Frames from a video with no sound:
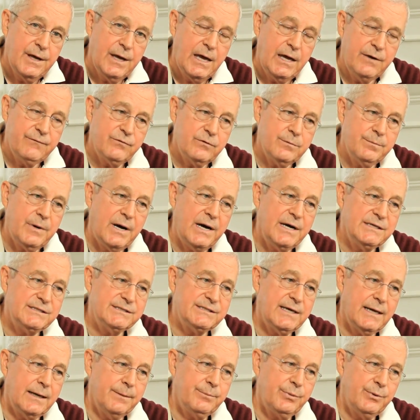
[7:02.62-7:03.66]
And from my
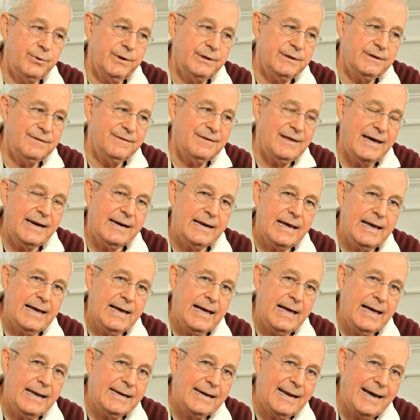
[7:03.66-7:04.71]
standpoint, that
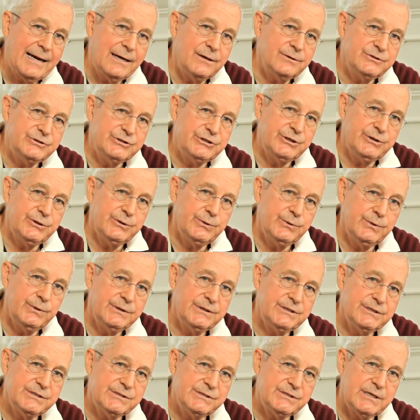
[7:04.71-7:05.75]
allows you
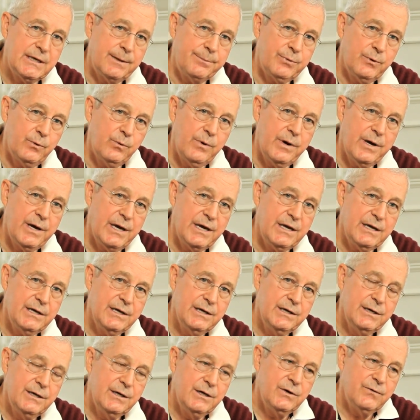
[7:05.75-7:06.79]
to step away
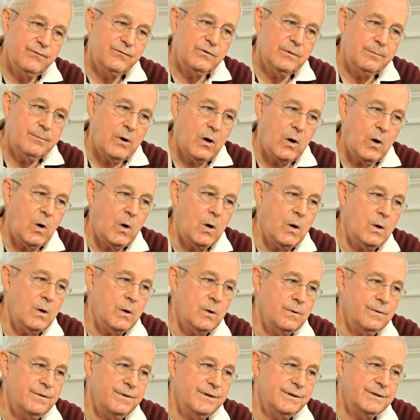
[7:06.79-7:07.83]
from
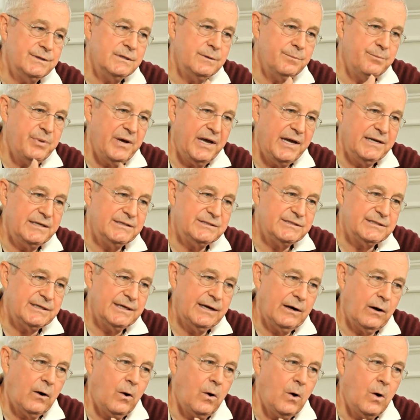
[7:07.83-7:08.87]
all the debates
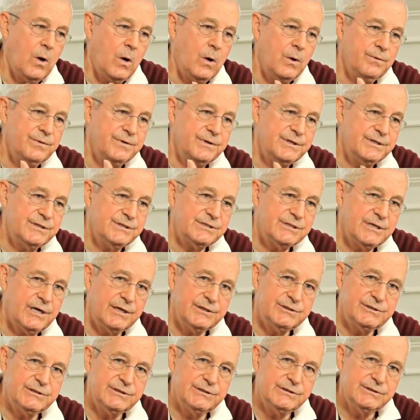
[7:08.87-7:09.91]
and all the
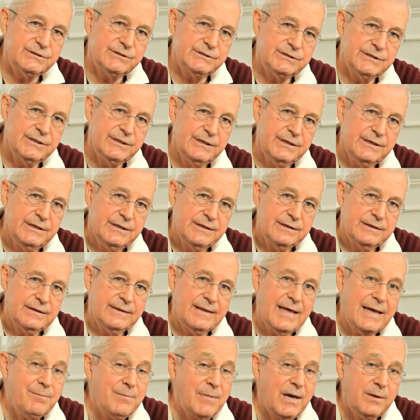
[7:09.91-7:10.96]
discussions.
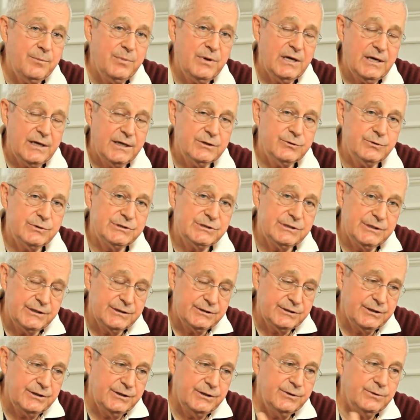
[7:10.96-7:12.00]
They may be
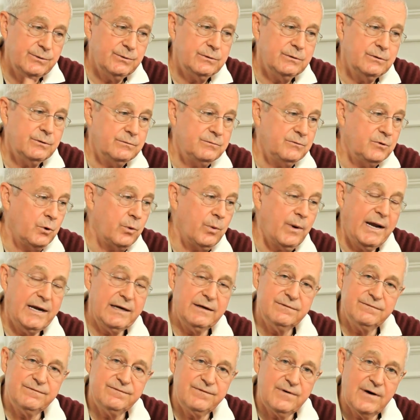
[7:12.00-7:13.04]
interesting to you.
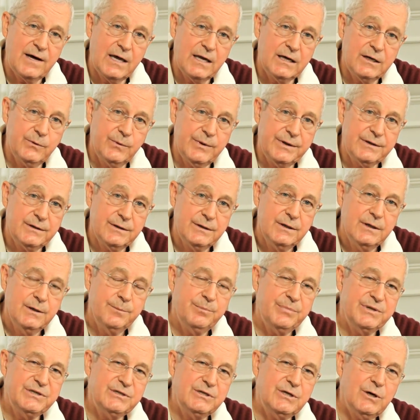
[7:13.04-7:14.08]
Great, follow it.
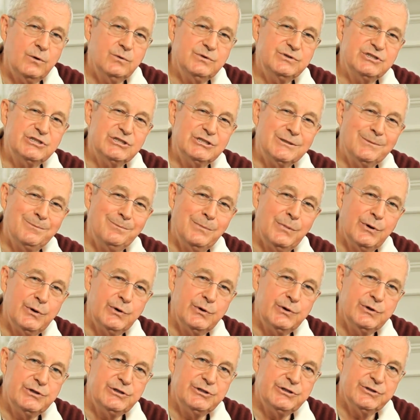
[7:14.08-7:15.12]
But don't
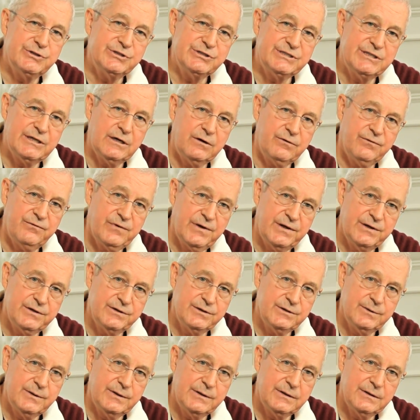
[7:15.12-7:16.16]
submerge yourself
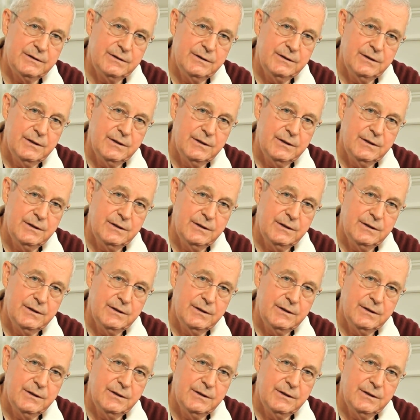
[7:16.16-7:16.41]
into it.